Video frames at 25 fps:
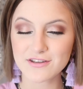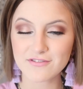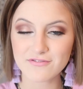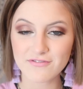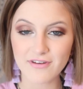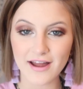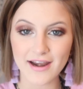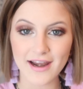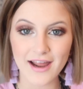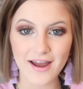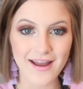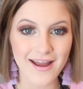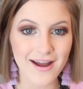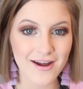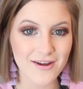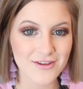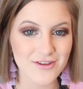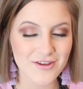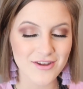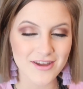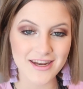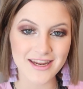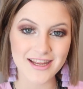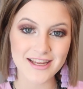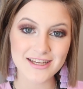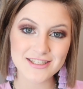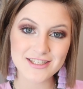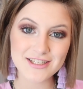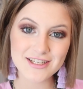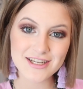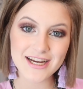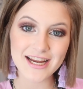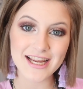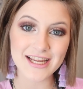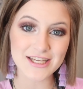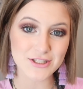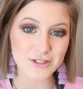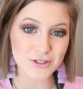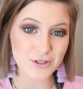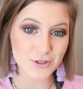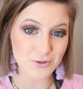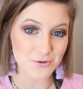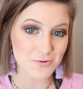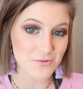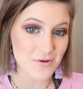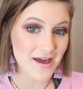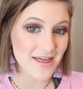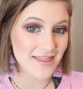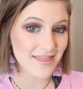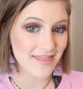to find out how you can enter
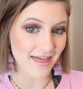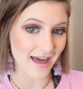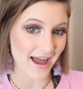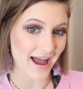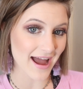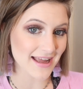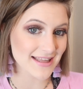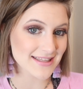into that.